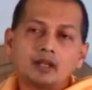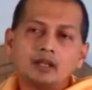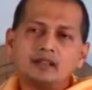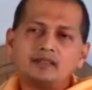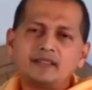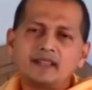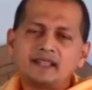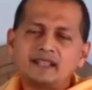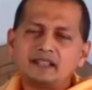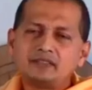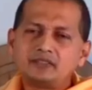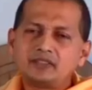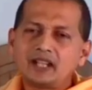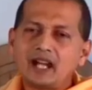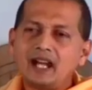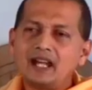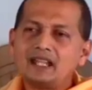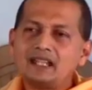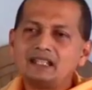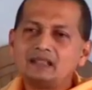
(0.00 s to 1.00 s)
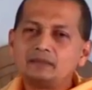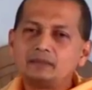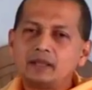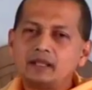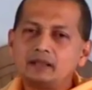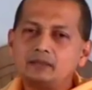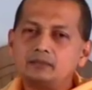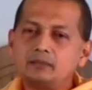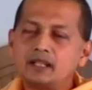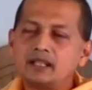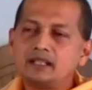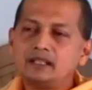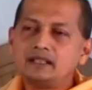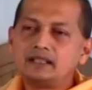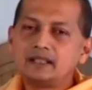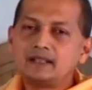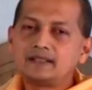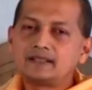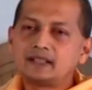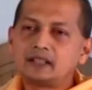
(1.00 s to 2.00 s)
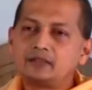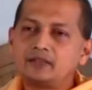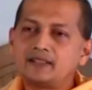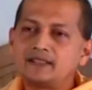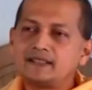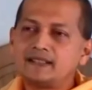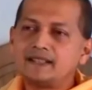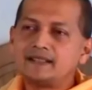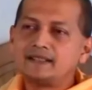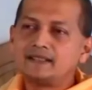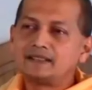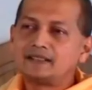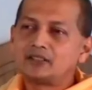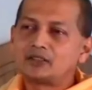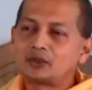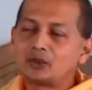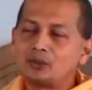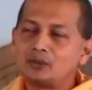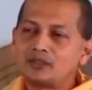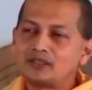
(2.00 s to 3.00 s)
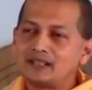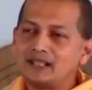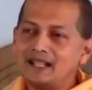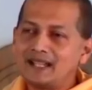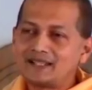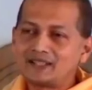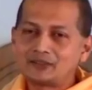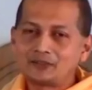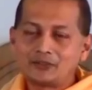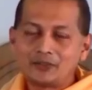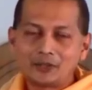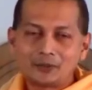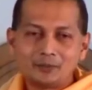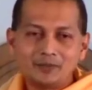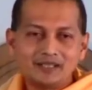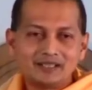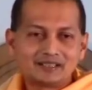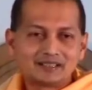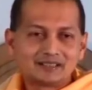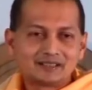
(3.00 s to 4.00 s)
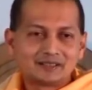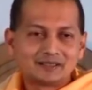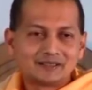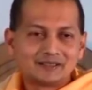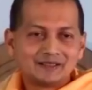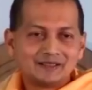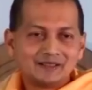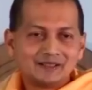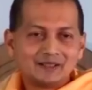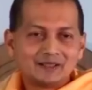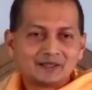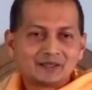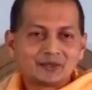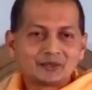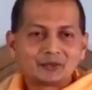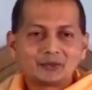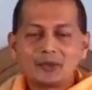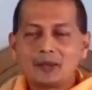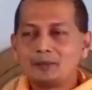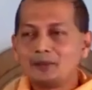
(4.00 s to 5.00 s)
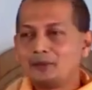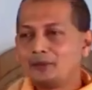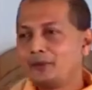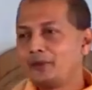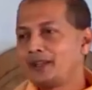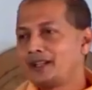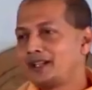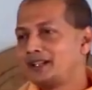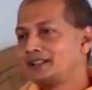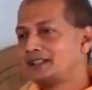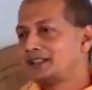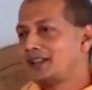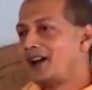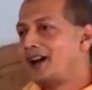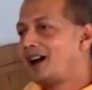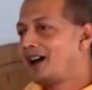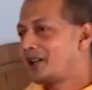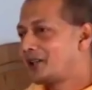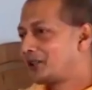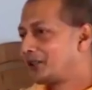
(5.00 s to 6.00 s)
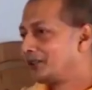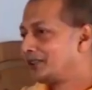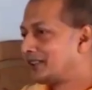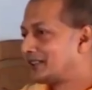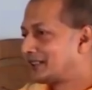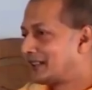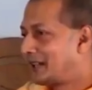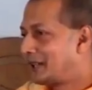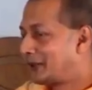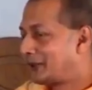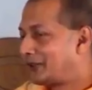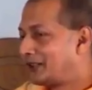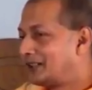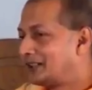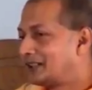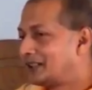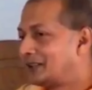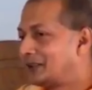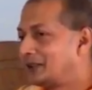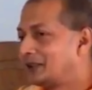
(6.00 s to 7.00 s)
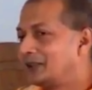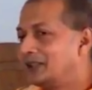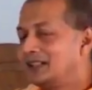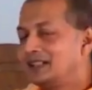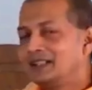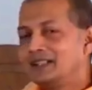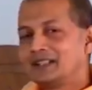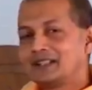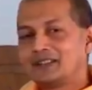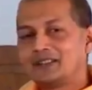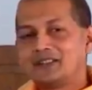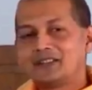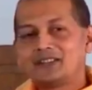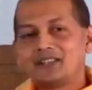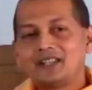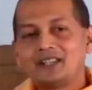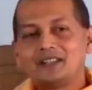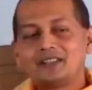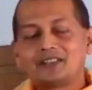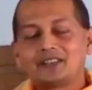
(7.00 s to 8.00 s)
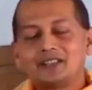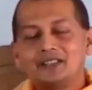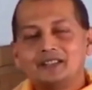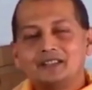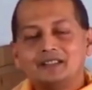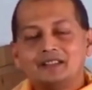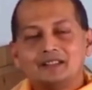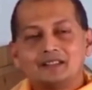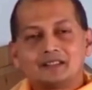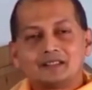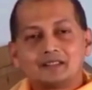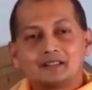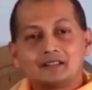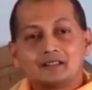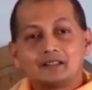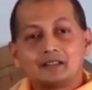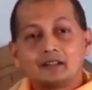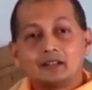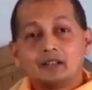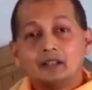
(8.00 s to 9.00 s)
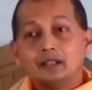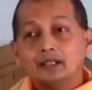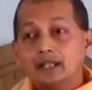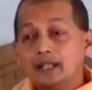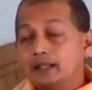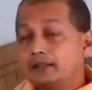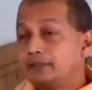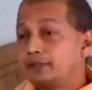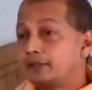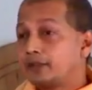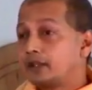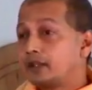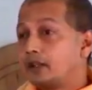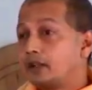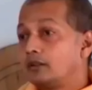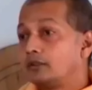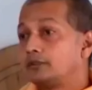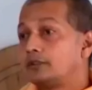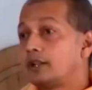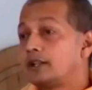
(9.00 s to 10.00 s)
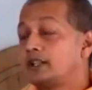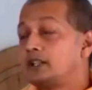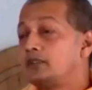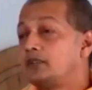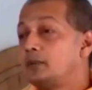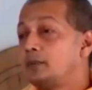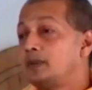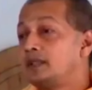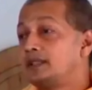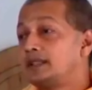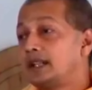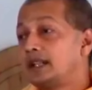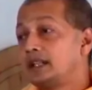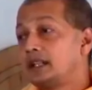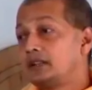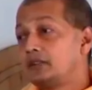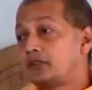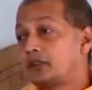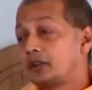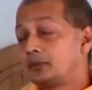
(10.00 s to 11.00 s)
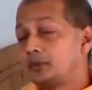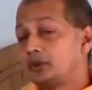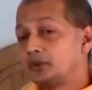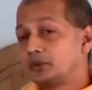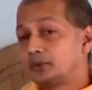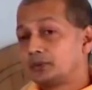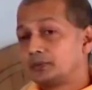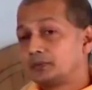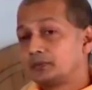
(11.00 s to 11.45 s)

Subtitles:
If I give time and money and service, isn't it so much less for me? Swami Vivekananda is harsh on this kind of thinking. He says, give, for it will be taken from you.